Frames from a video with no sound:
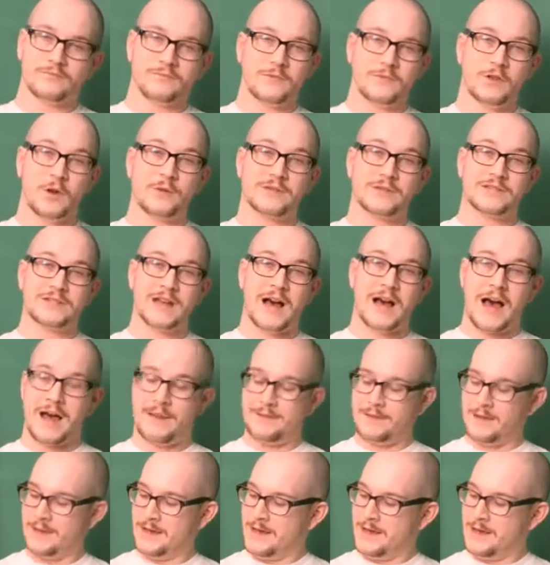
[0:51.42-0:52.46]
No, it's not.
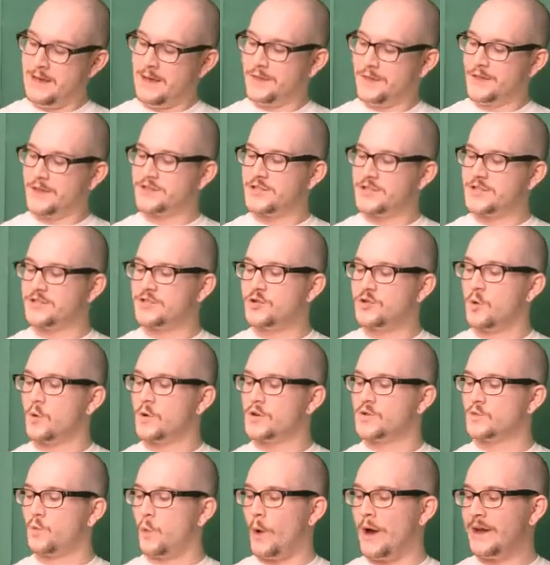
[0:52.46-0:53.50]
This is
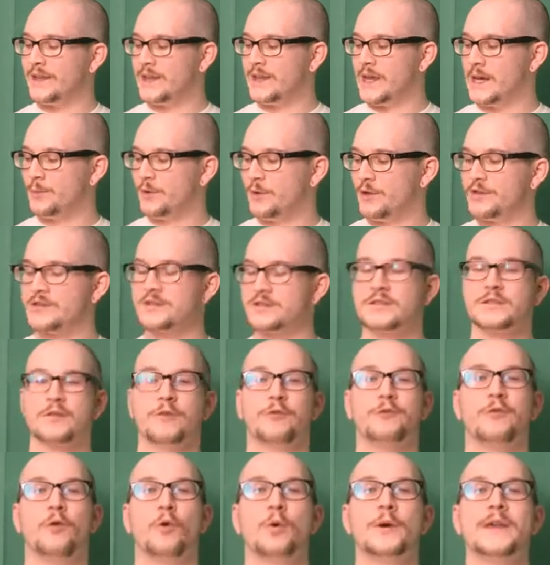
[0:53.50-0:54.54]
Dewars White Label. This is a
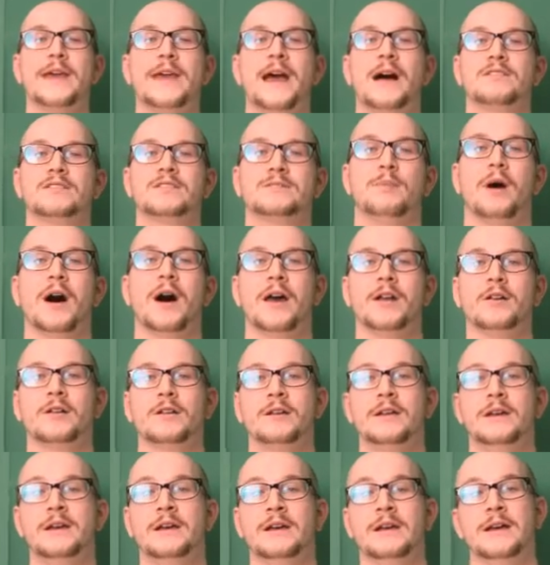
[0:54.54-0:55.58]
40-ounce bottle.
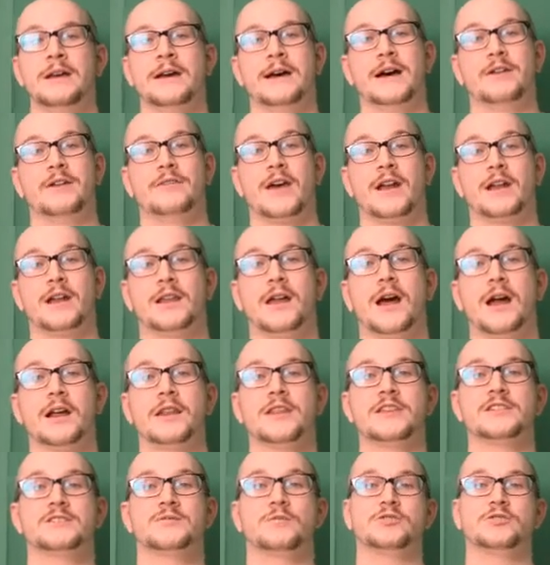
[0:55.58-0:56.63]
I've had a lot of
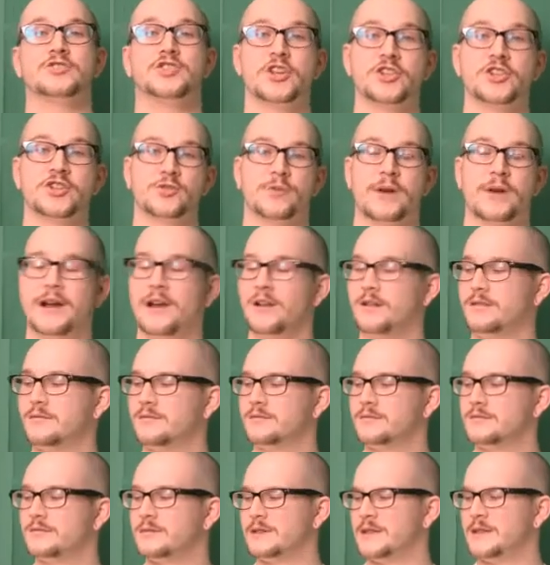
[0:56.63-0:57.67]
this with ginger ale.
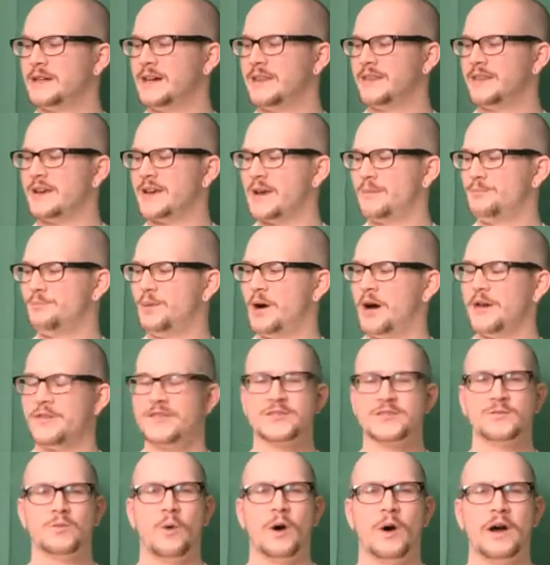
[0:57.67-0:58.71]
I think I bought
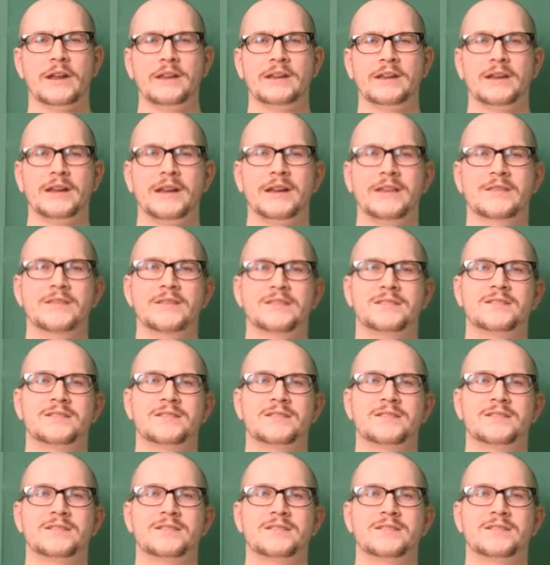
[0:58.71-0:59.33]
this one in the